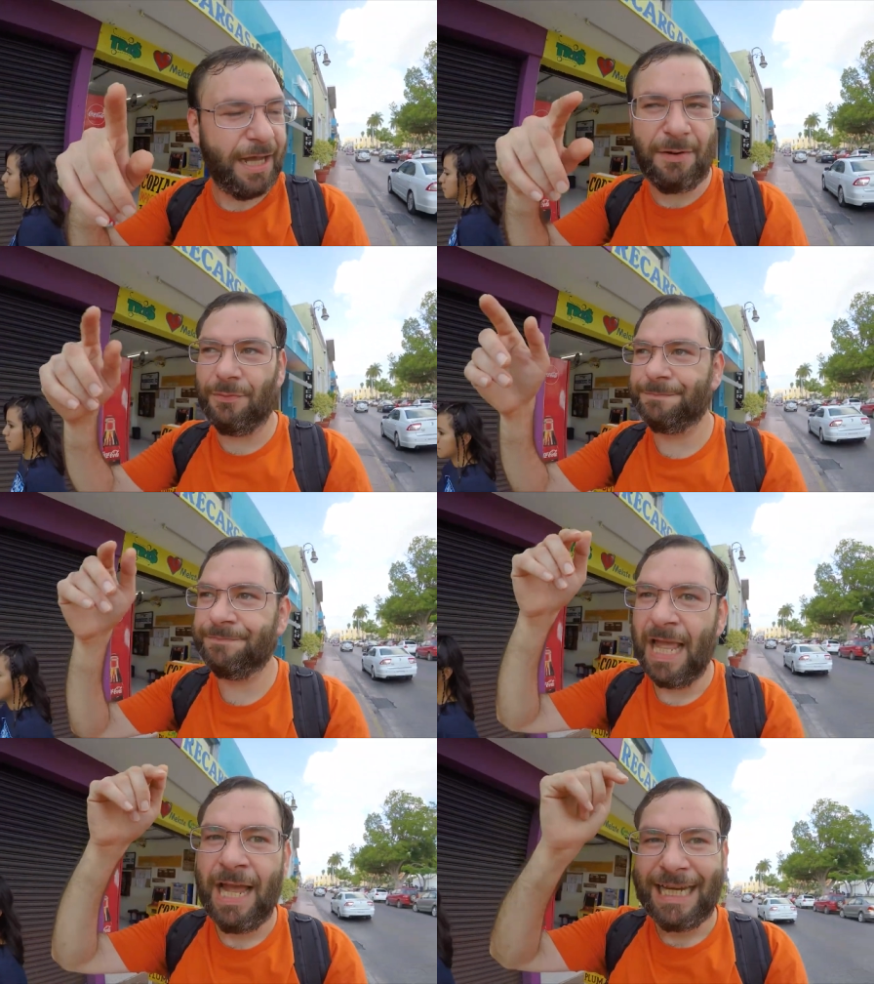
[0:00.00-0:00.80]

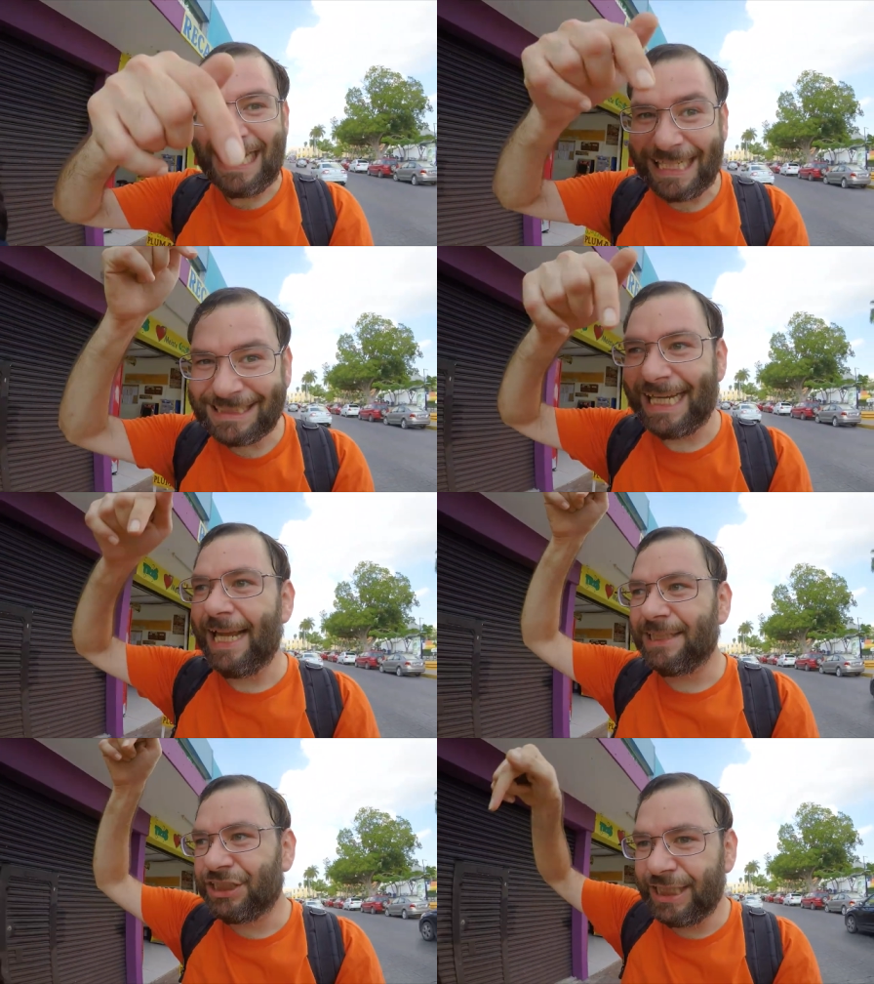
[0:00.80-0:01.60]
uh,
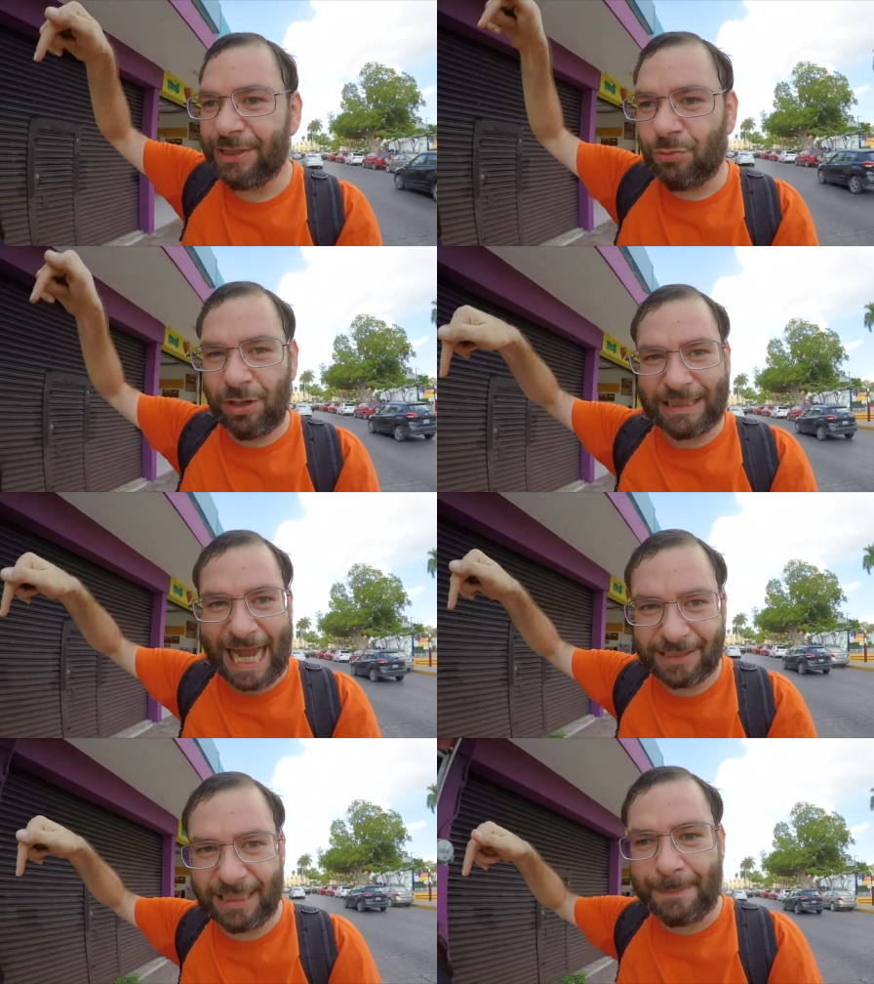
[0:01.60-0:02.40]
yesterday she was
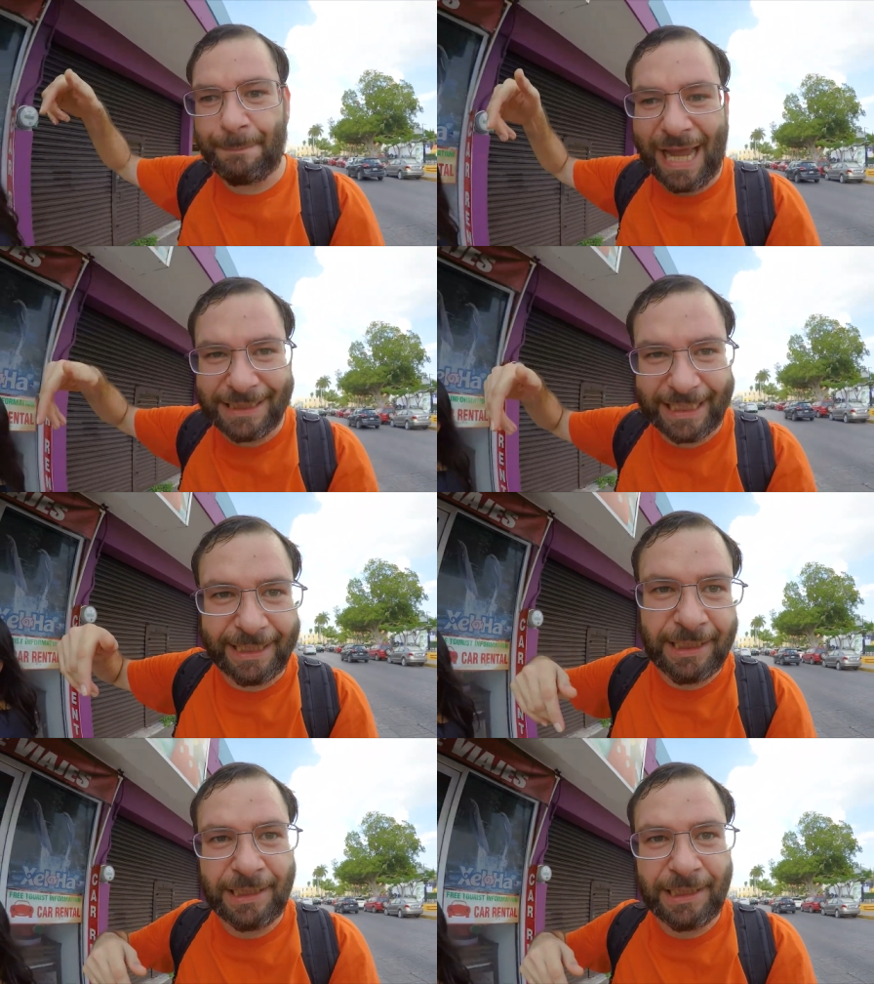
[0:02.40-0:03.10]
actually painting